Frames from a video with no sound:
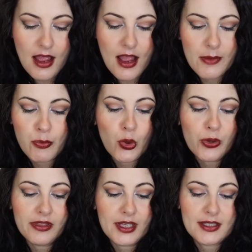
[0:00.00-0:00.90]
I
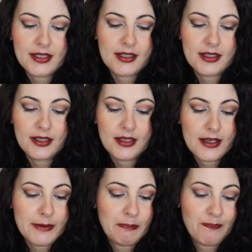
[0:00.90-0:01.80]
bought this
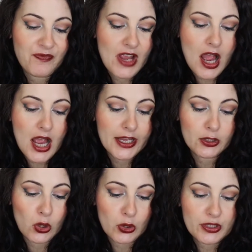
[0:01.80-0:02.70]
eye
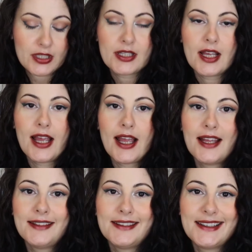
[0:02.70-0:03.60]
gloss,
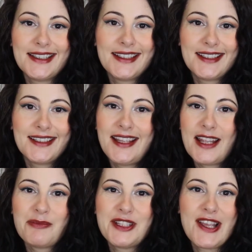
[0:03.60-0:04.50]
and
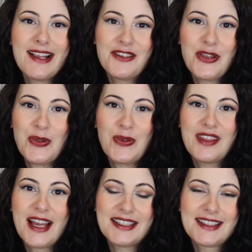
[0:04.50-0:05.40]
let me tell you
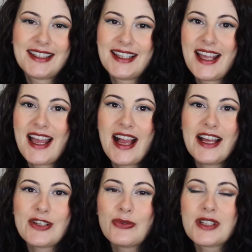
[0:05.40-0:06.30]
that
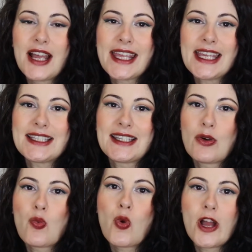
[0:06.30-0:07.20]
I don't like it
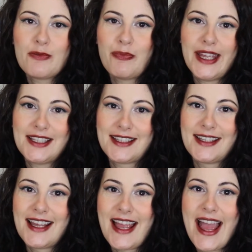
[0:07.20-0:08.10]
one
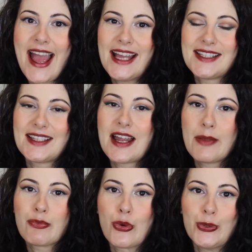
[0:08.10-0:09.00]
bit as an
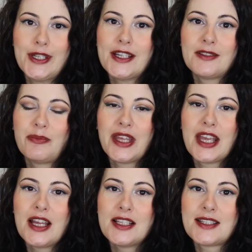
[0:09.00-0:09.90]
eye product,
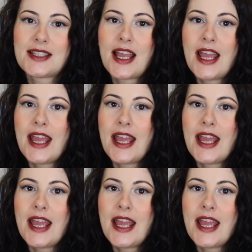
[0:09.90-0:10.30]
because